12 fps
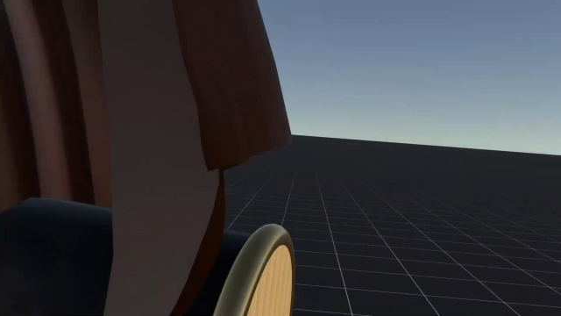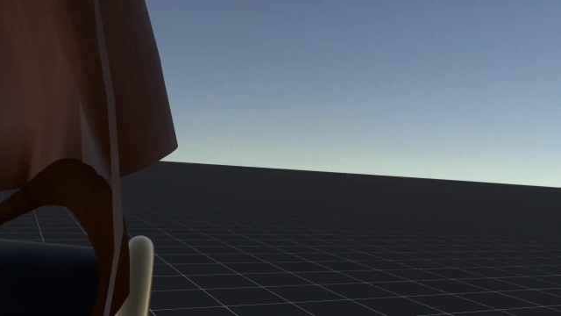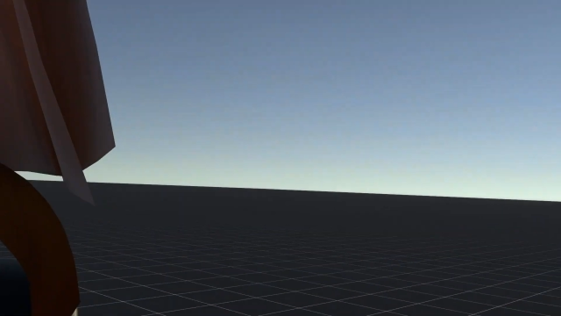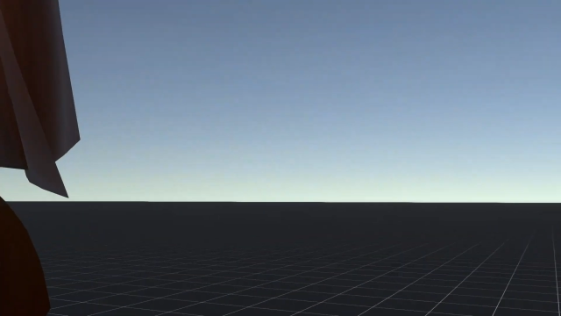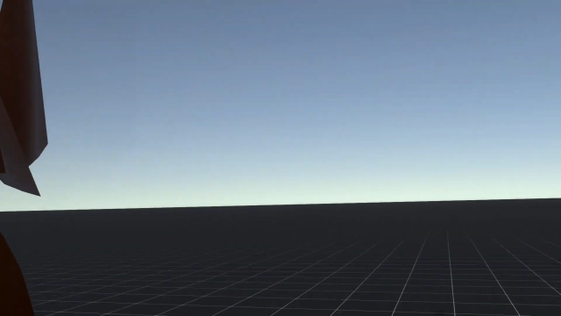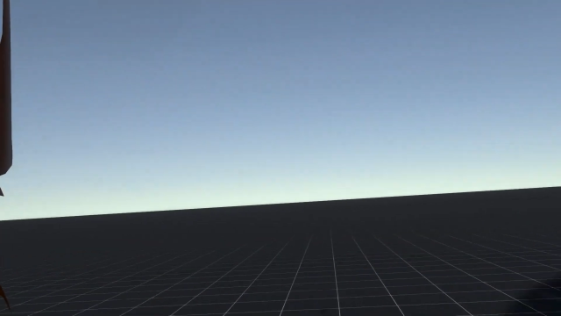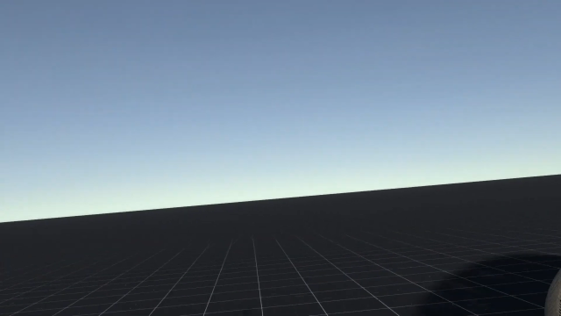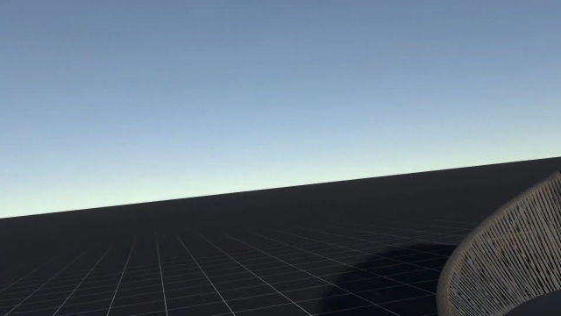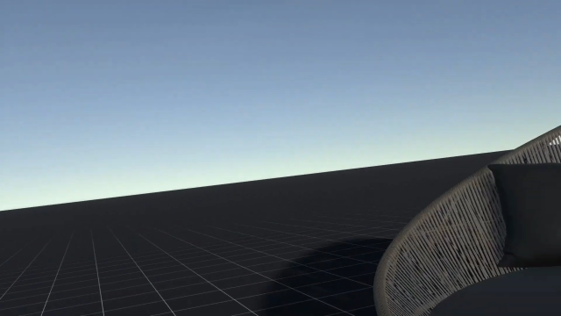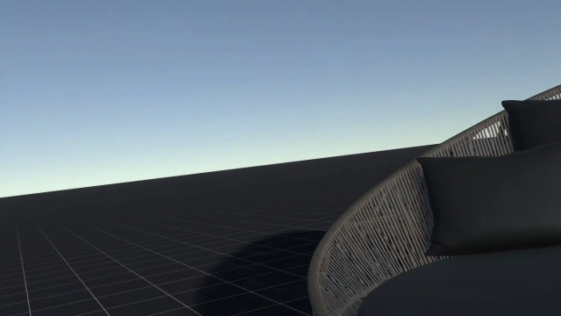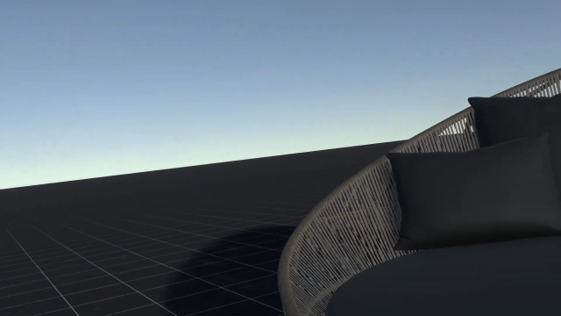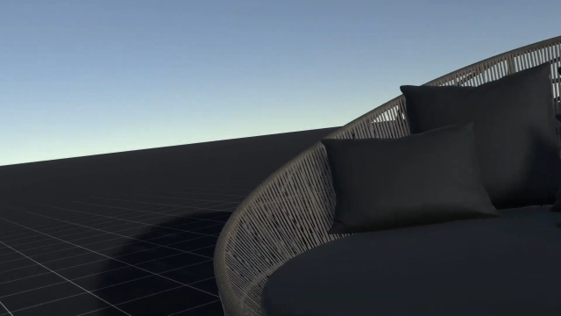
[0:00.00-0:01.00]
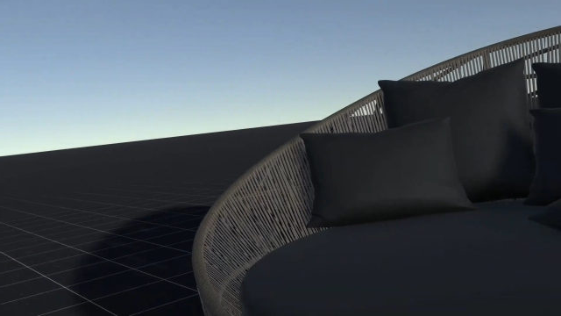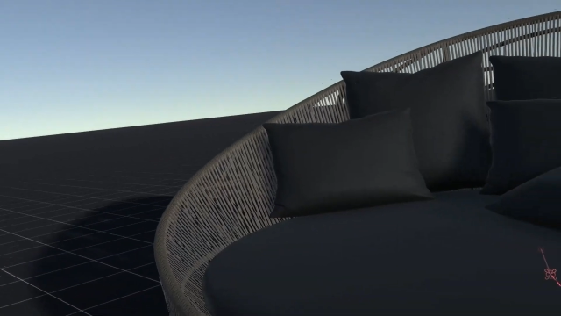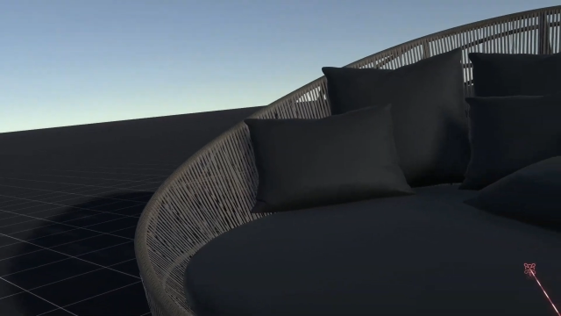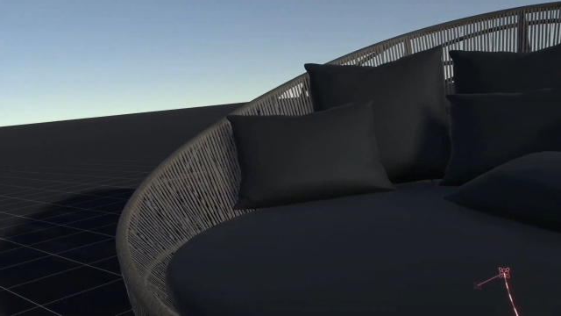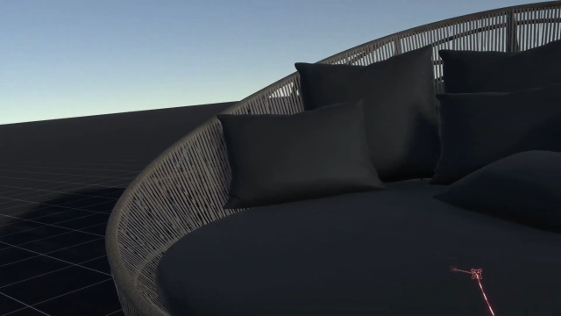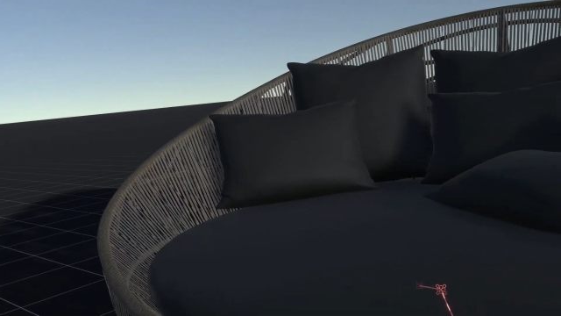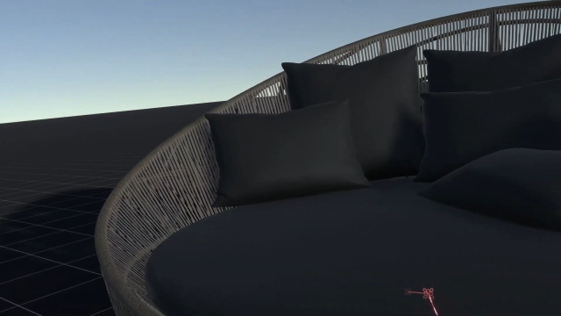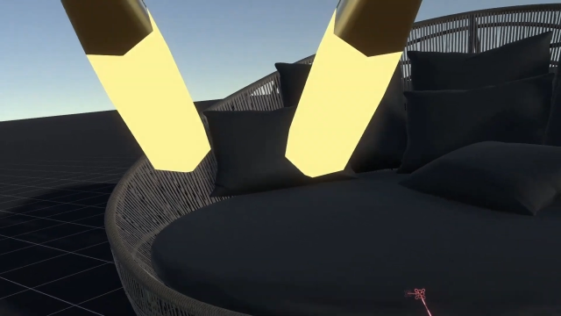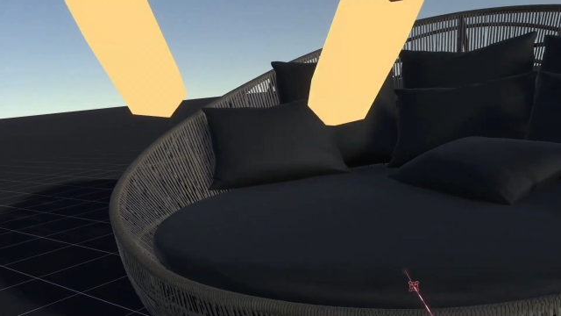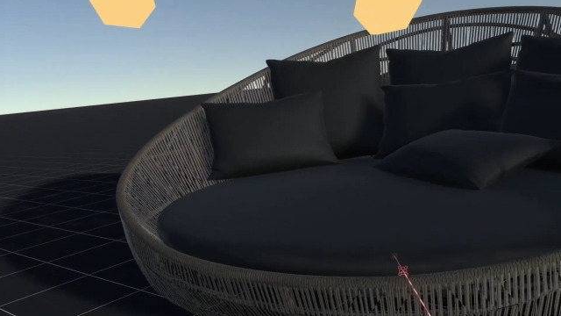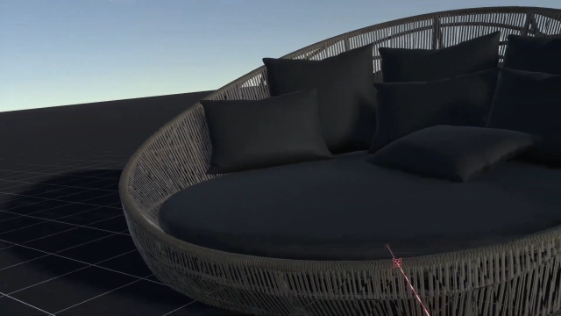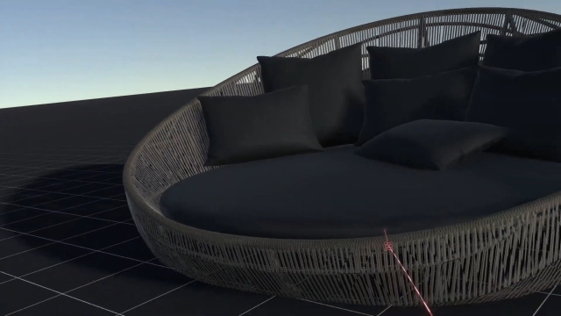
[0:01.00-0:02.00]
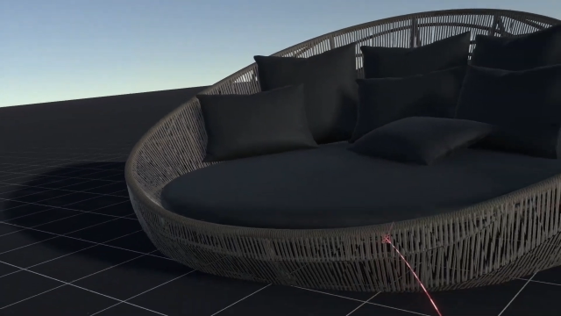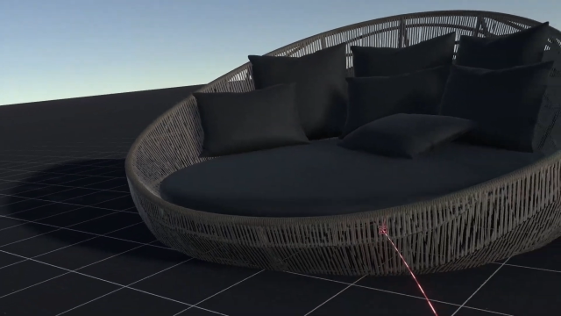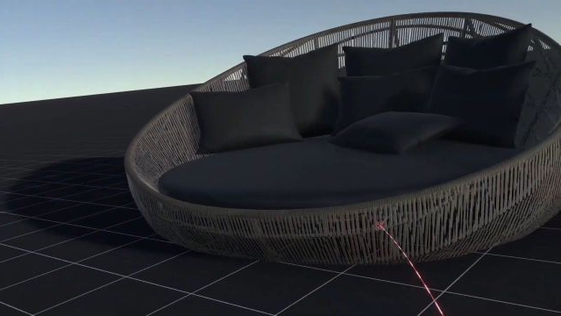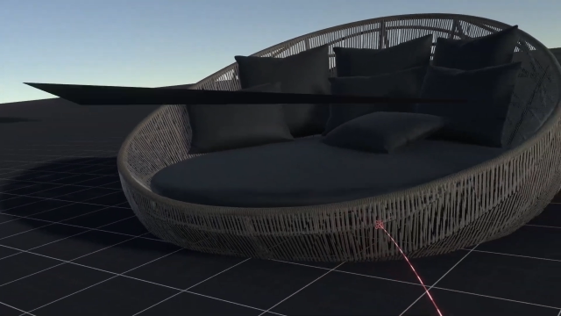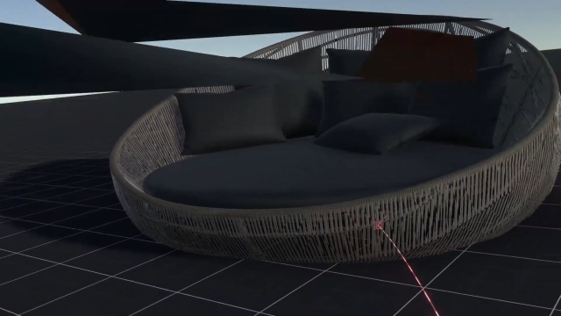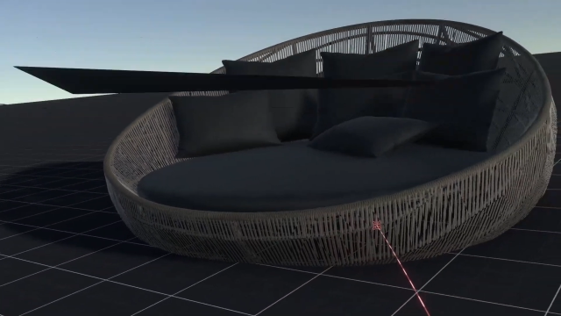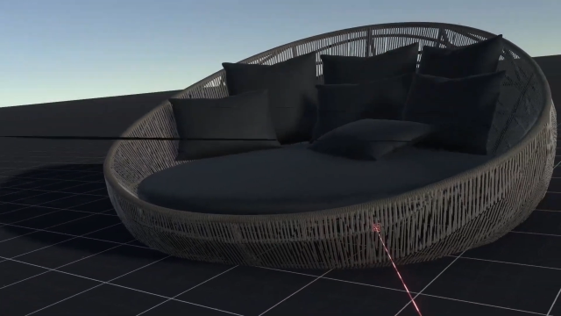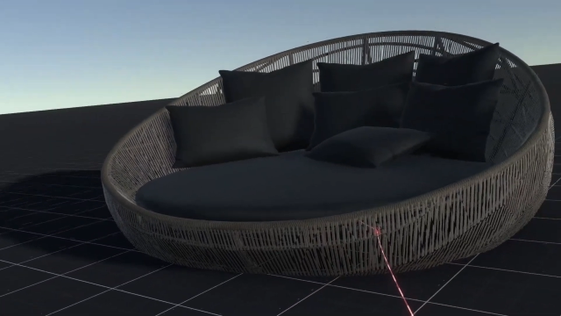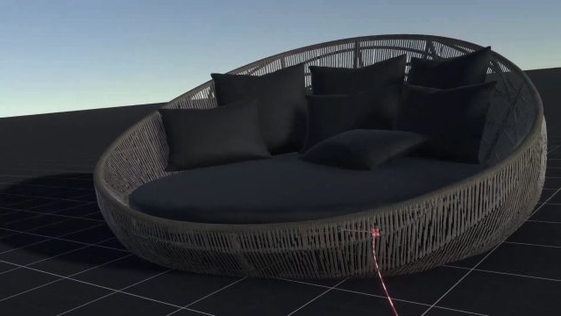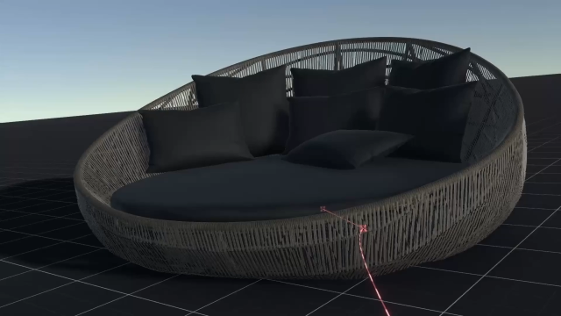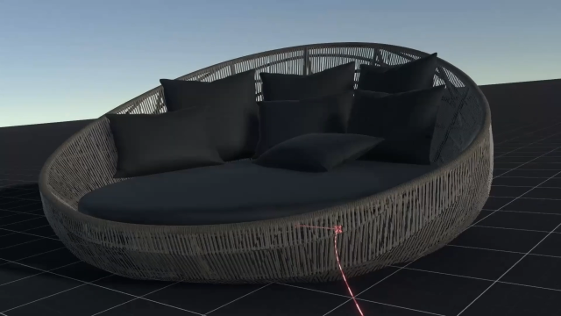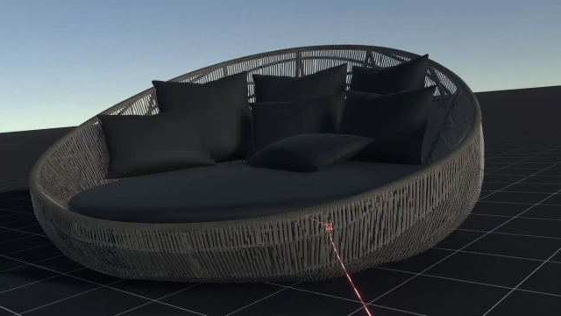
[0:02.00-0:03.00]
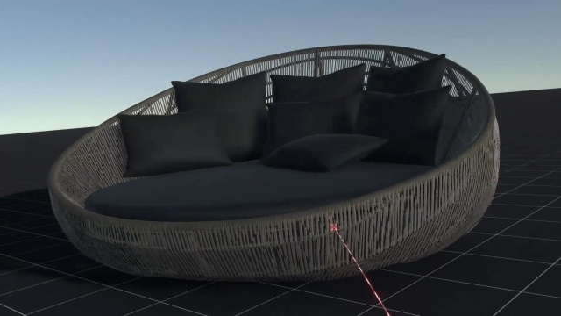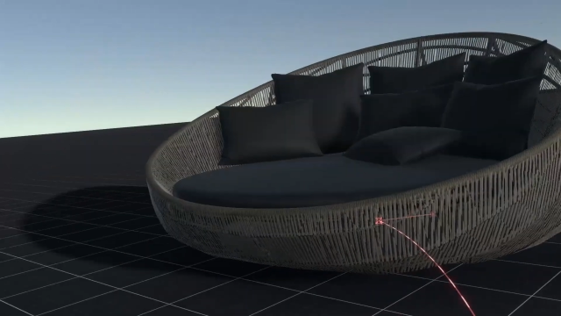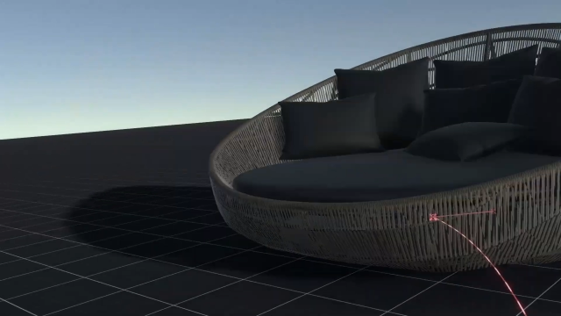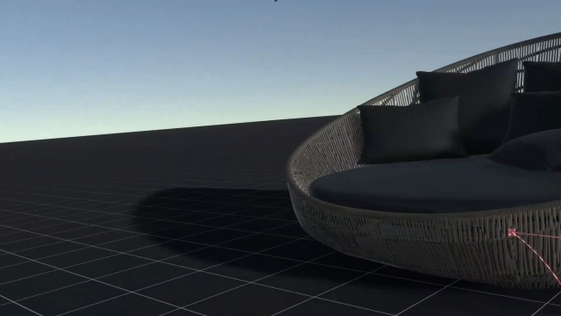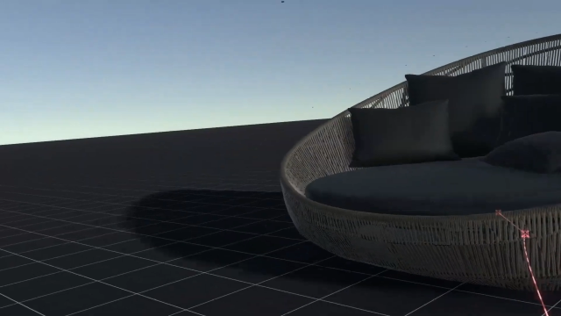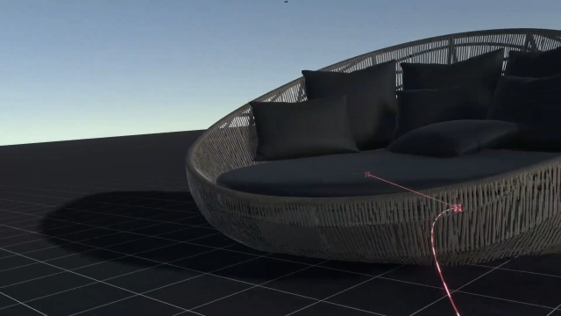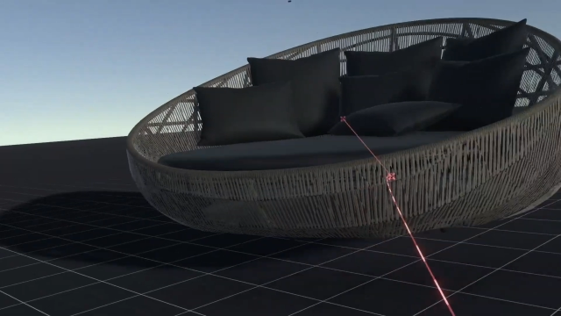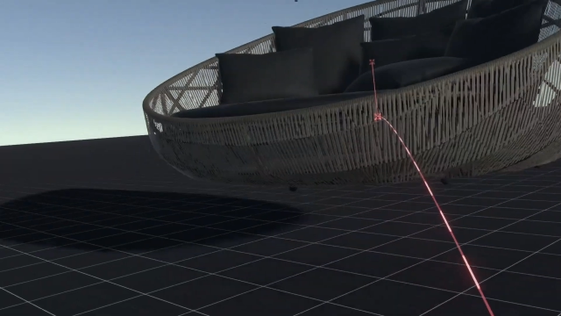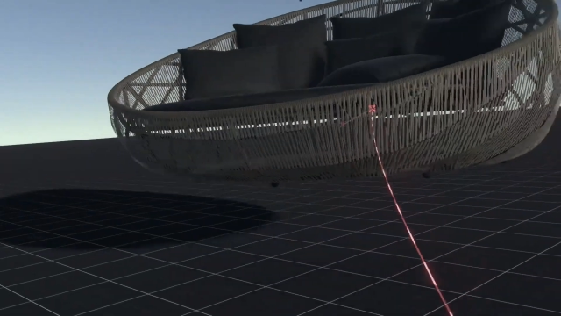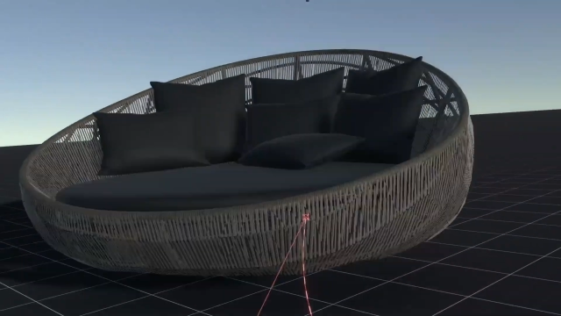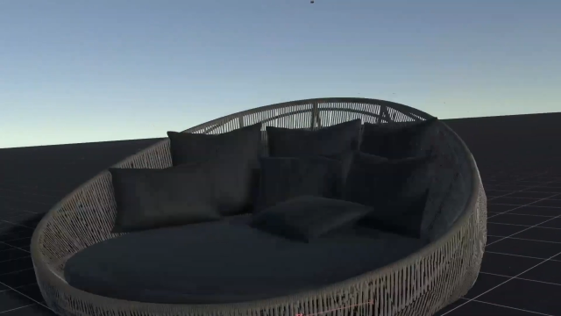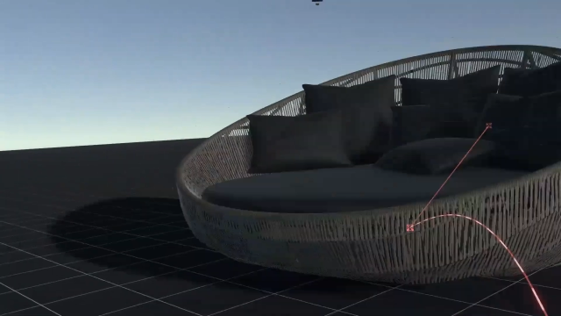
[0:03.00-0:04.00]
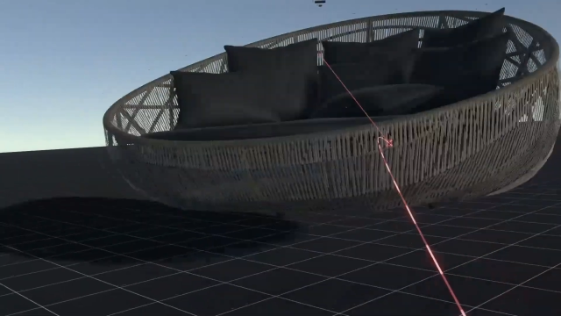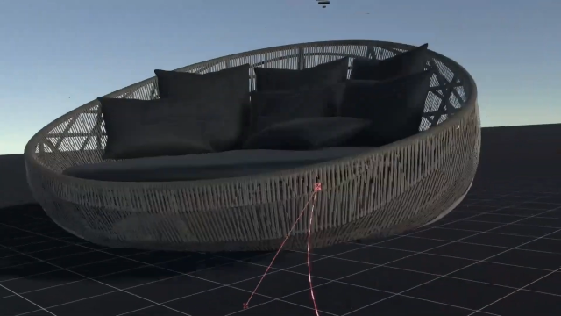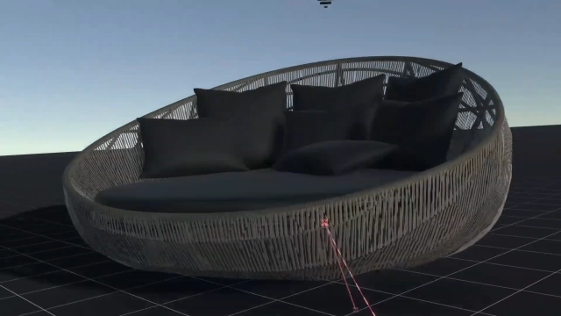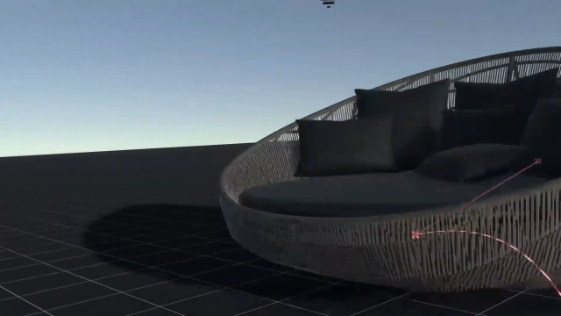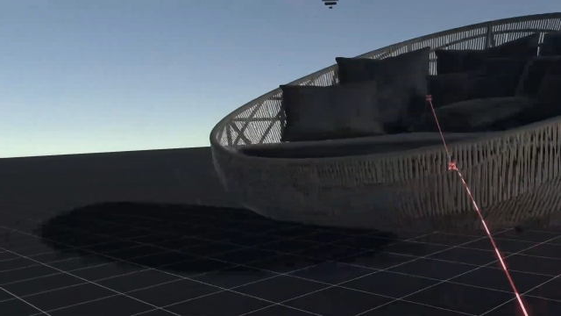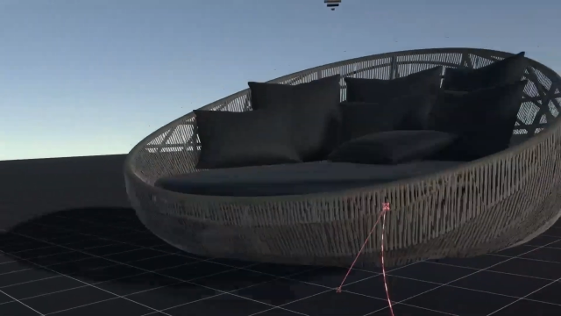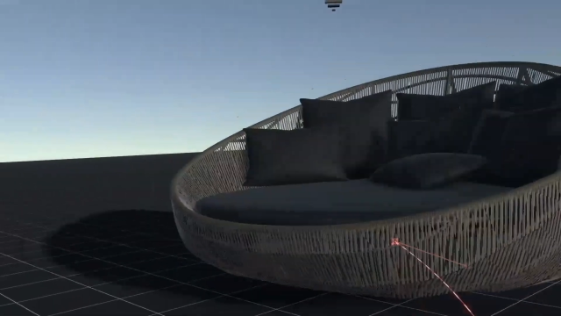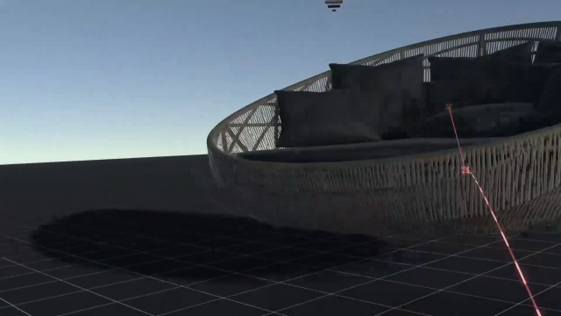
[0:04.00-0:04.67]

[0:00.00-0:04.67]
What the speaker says: Nobody's mouth can be seen.